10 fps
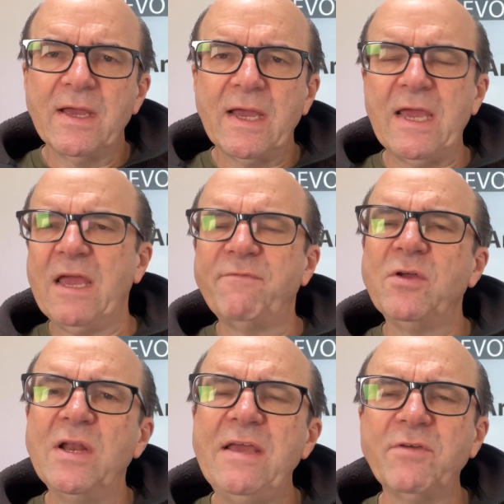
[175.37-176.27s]
If
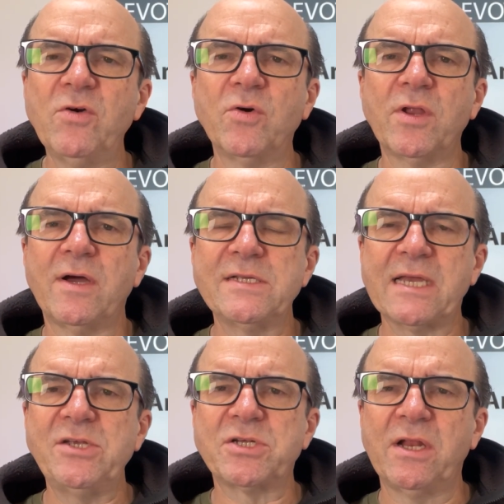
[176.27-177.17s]
you leave an
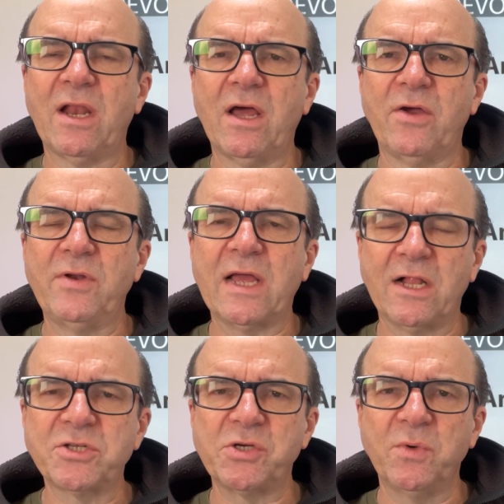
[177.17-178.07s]
organization alone,
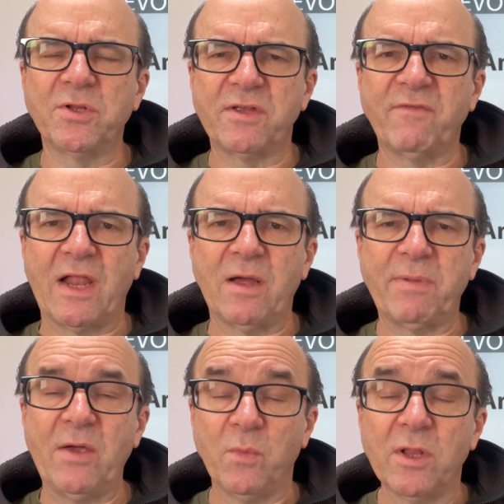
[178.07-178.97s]
culture will develop.
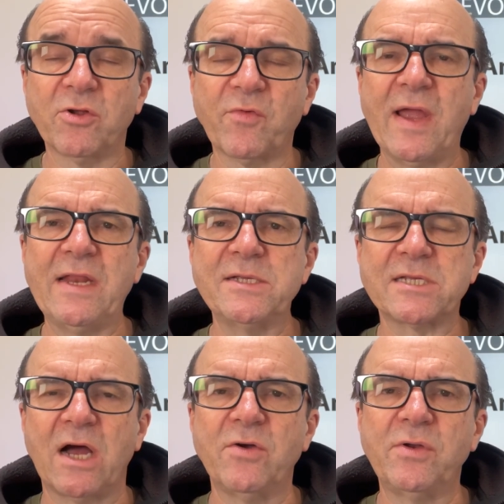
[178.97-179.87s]
It will create
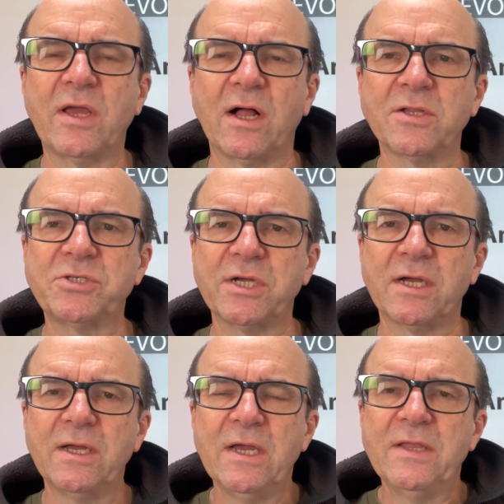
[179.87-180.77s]
its own culture.